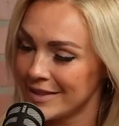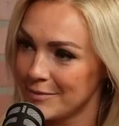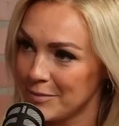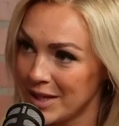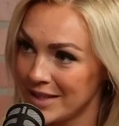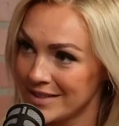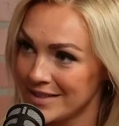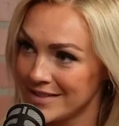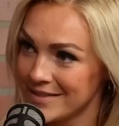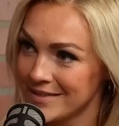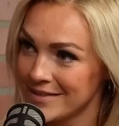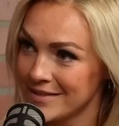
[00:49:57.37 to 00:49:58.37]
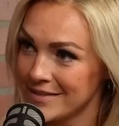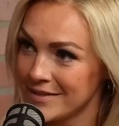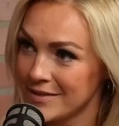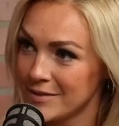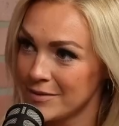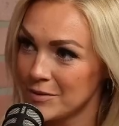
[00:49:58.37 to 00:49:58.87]
But
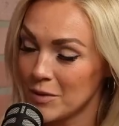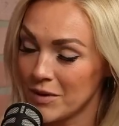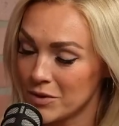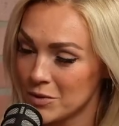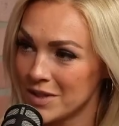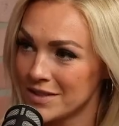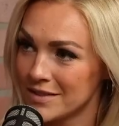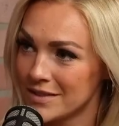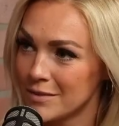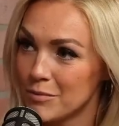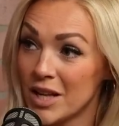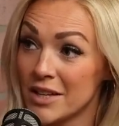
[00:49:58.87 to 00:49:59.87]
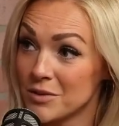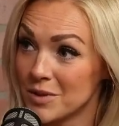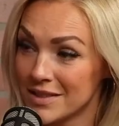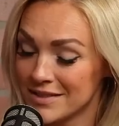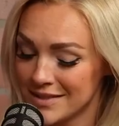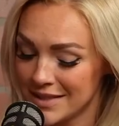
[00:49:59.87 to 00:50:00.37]
we have a plot
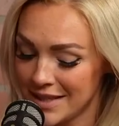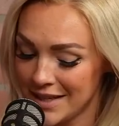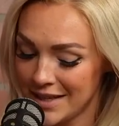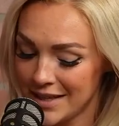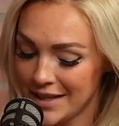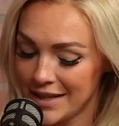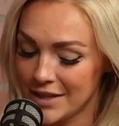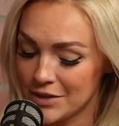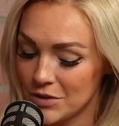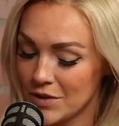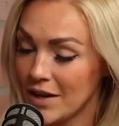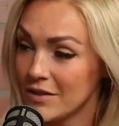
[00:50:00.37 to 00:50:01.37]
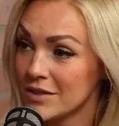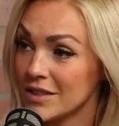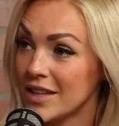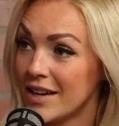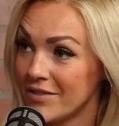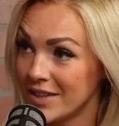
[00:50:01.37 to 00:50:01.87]
twist. In
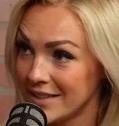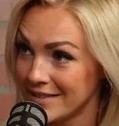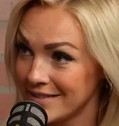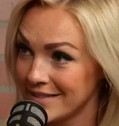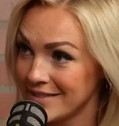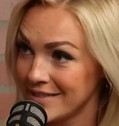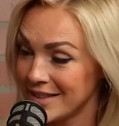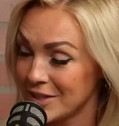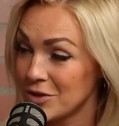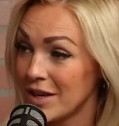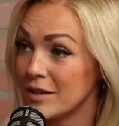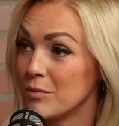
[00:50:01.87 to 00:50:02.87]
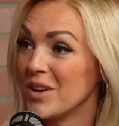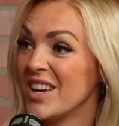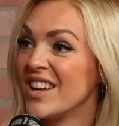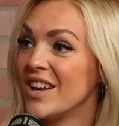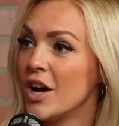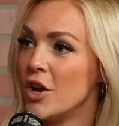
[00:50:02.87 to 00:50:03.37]
2011, they tried to bring
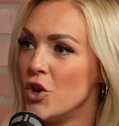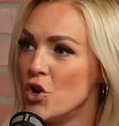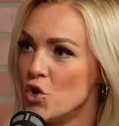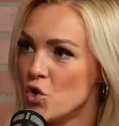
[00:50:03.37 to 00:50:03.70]
in a new